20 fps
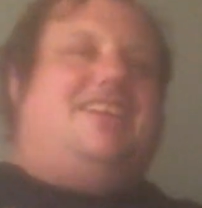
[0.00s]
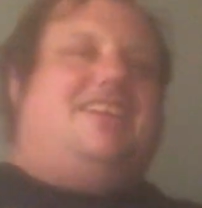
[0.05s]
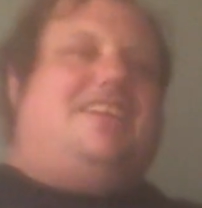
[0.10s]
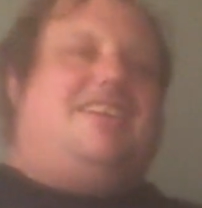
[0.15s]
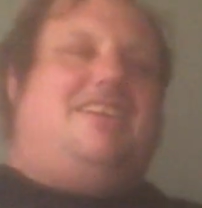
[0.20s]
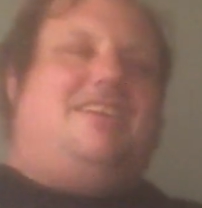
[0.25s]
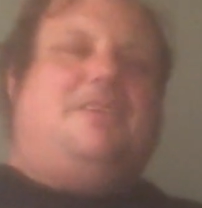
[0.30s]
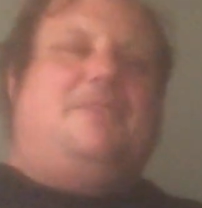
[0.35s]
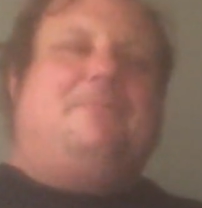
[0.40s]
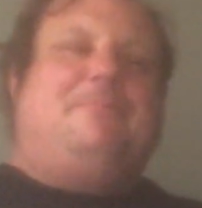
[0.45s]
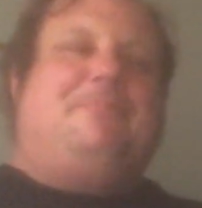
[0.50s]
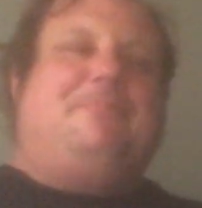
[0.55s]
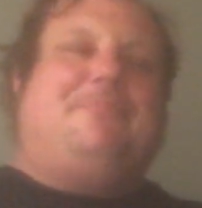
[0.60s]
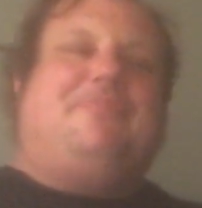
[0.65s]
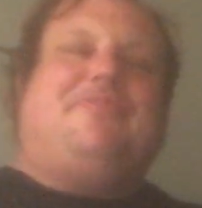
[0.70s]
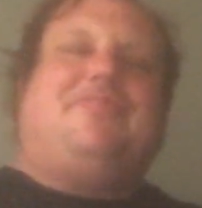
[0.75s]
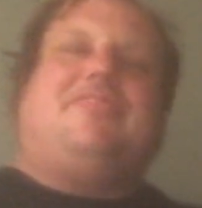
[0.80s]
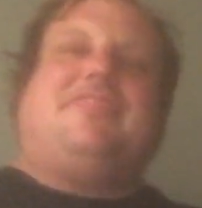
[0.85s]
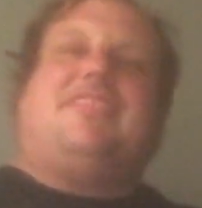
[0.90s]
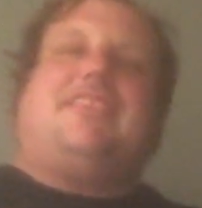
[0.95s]

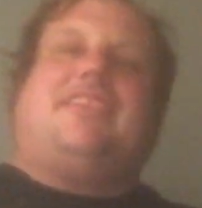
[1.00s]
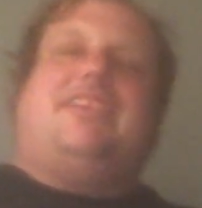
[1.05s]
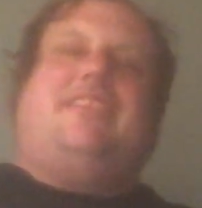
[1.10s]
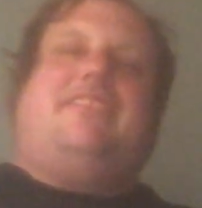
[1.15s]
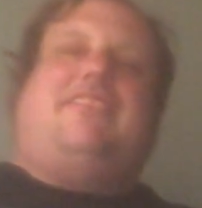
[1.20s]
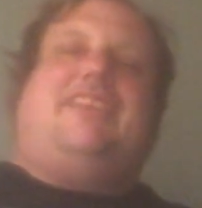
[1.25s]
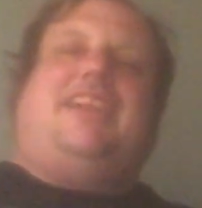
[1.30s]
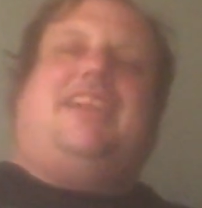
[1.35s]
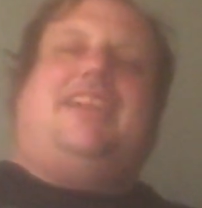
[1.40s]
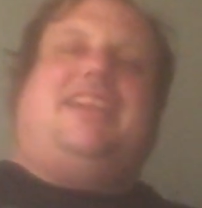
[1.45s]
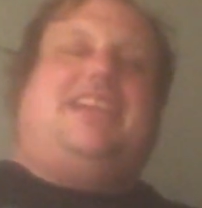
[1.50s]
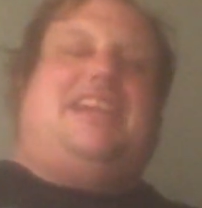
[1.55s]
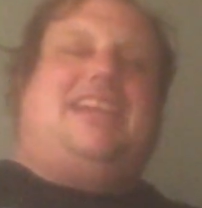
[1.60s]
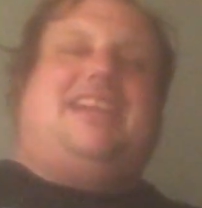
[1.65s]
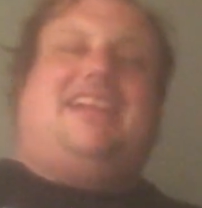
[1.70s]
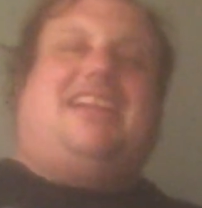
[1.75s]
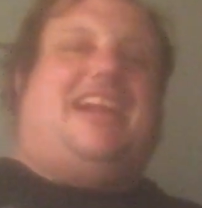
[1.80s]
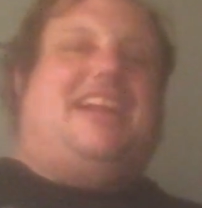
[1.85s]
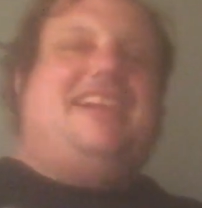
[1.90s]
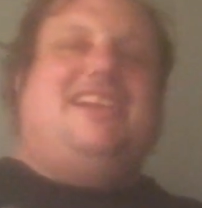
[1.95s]
And
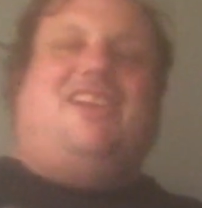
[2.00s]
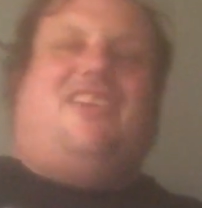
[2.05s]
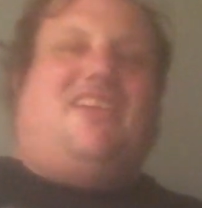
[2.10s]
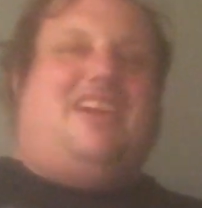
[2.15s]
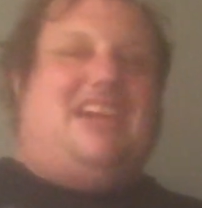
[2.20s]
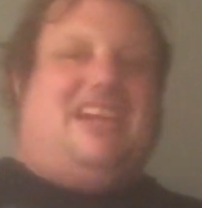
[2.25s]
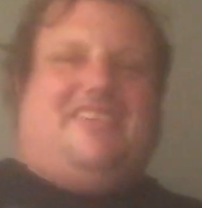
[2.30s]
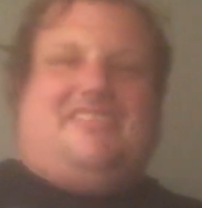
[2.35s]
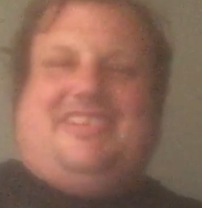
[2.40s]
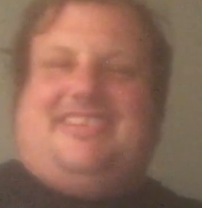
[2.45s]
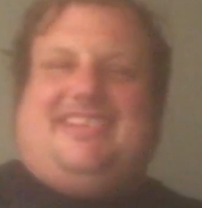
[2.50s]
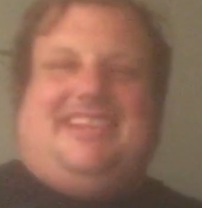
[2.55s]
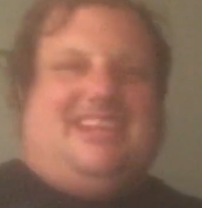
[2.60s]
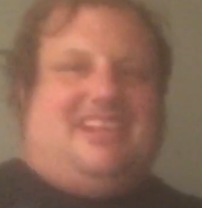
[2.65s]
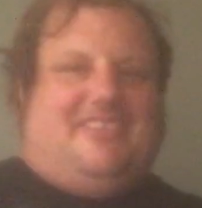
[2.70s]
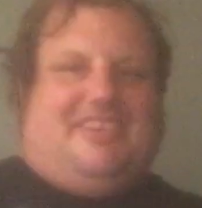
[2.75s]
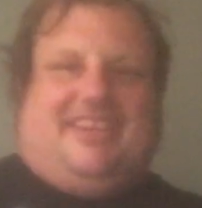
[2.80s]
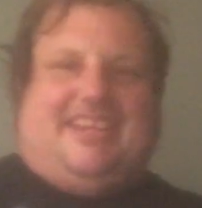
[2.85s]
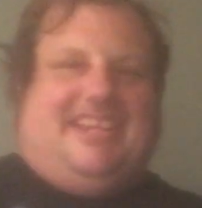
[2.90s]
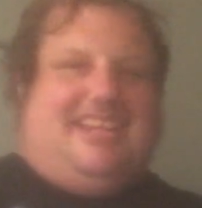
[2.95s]
I know I haven't seen
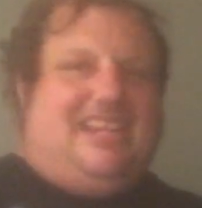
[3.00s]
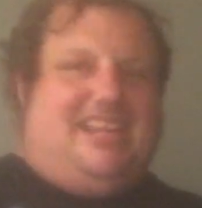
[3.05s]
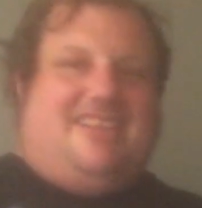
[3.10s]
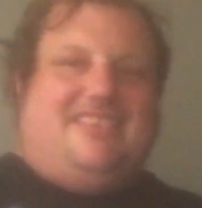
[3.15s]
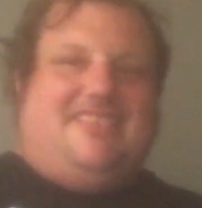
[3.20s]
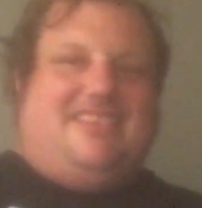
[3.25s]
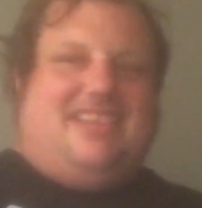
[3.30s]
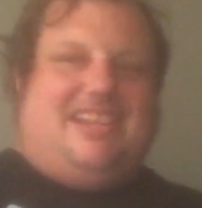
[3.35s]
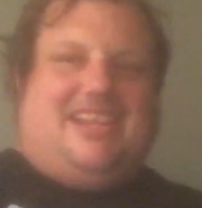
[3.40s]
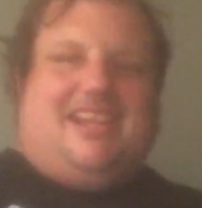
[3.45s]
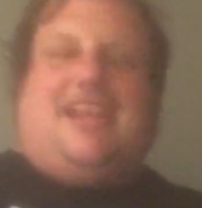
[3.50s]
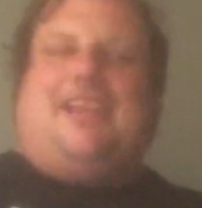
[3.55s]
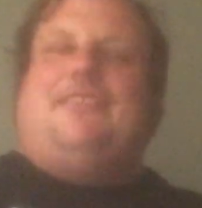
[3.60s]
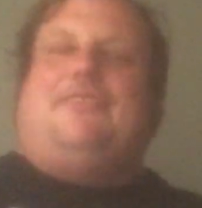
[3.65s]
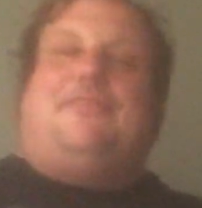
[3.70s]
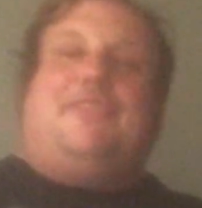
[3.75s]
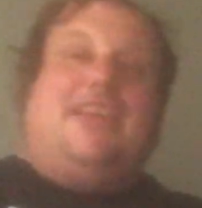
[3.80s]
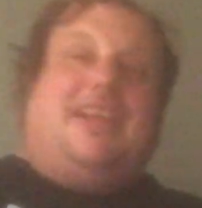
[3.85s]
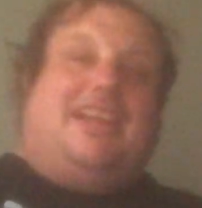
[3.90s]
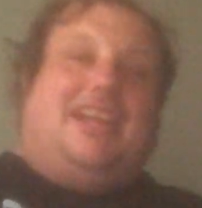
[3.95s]
everything yet.
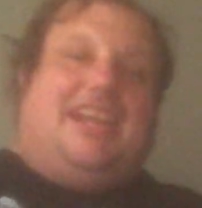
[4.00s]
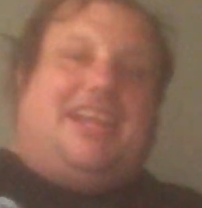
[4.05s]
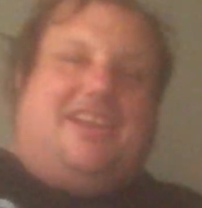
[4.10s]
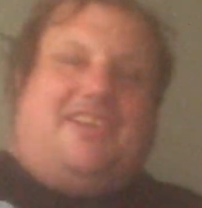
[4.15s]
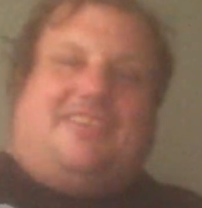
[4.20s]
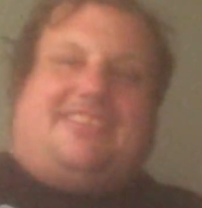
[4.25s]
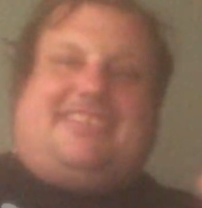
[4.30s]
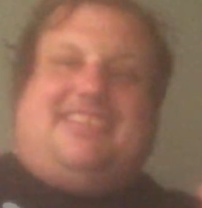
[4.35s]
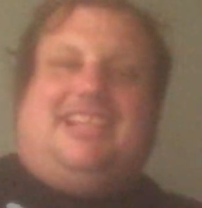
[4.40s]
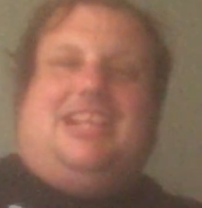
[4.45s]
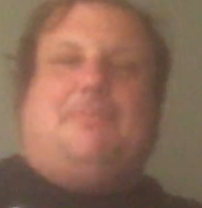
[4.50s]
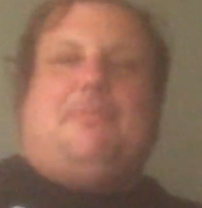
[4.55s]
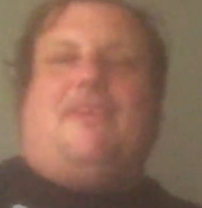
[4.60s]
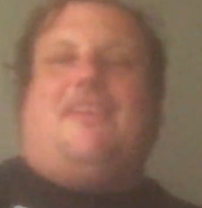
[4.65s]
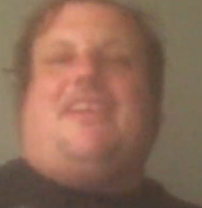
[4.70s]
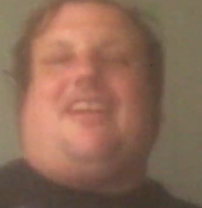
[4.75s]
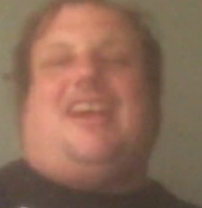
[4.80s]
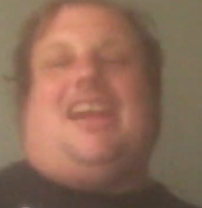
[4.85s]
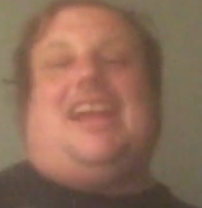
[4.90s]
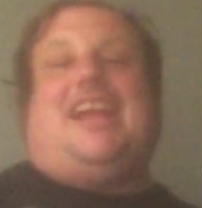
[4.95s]
And here's the thing
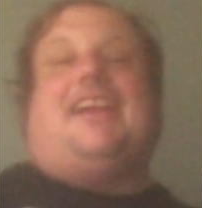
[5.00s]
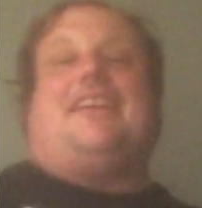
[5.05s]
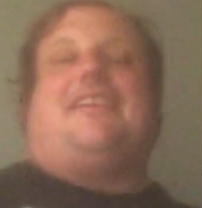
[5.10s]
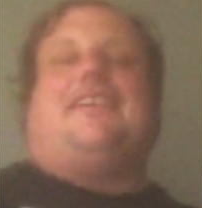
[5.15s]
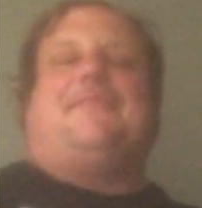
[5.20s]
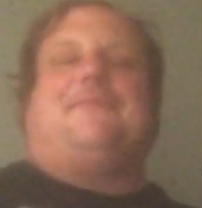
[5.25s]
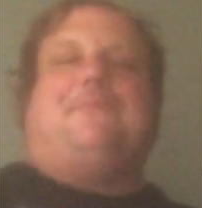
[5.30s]
about Kayak.